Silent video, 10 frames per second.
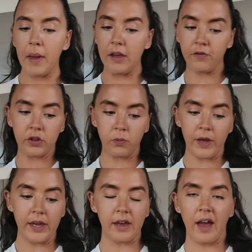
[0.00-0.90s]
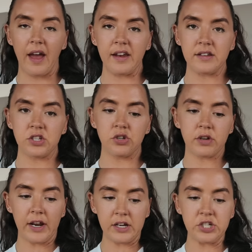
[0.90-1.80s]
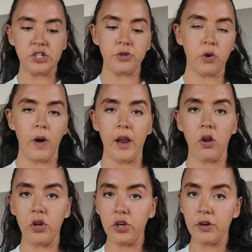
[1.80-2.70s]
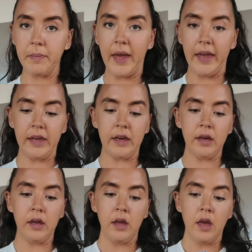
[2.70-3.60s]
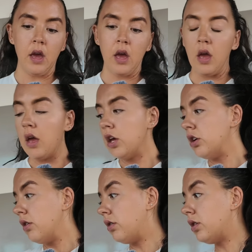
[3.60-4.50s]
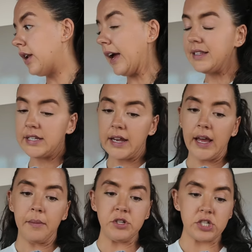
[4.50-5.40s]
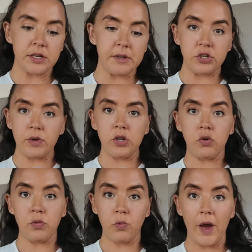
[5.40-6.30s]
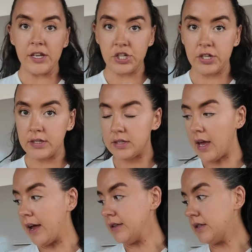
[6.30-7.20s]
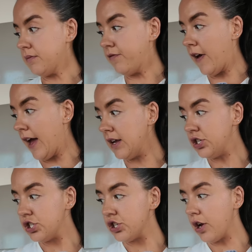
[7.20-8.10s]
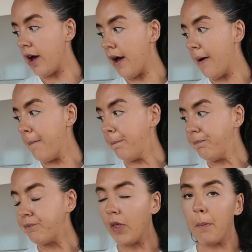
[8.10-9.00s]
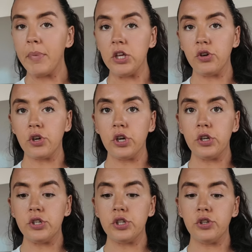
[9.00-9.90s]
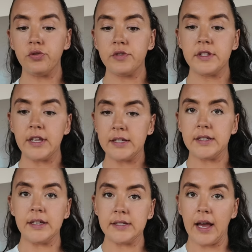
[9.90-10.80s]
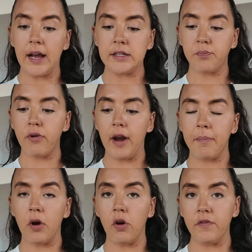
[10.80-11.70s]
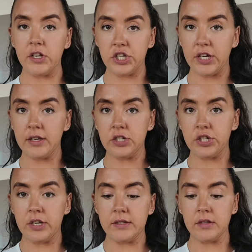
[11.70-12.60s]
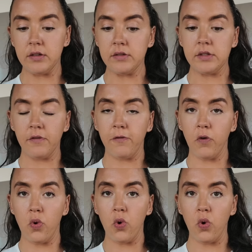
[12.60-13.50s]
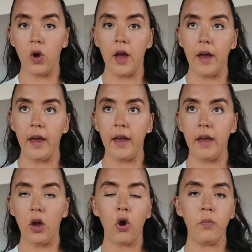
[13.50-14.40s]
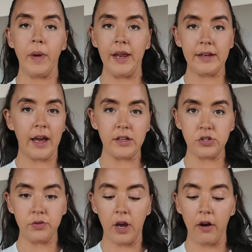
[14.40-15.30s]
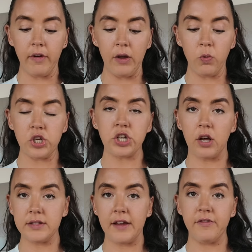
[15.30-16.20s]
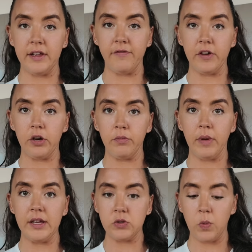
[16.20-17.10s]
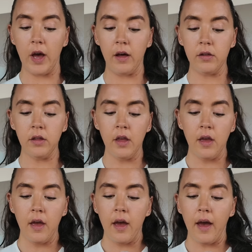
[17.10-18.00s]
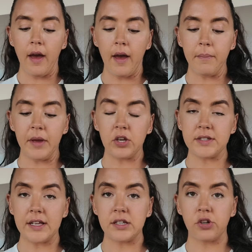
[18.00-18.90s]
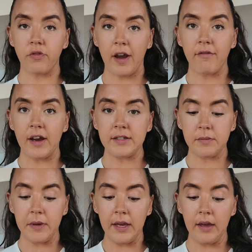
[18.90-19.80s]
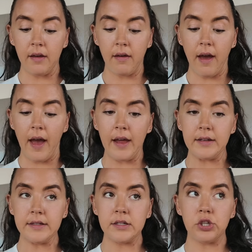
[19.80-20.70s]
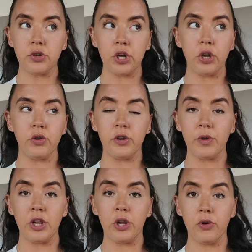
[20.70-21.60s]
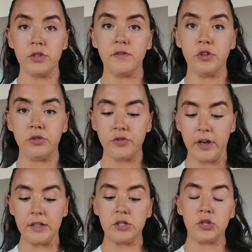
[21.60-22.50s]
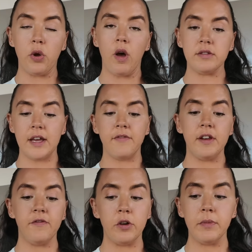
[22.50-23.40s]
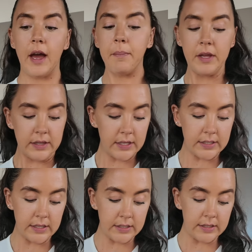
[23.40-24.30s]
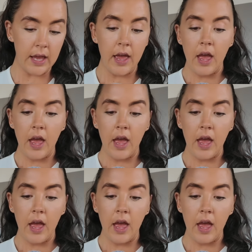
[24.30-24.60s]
for the week, and you can actually do quite a lot. You can make, like today I'm just going to be doing normal wedges and some veg, but you could use this exact prep of the chicken schnitzels for a homemade katsu curry, which I'll definitely film as well, because that's a great recipe and you can load it with loads of nutrients. So I'll definitely film that, but this is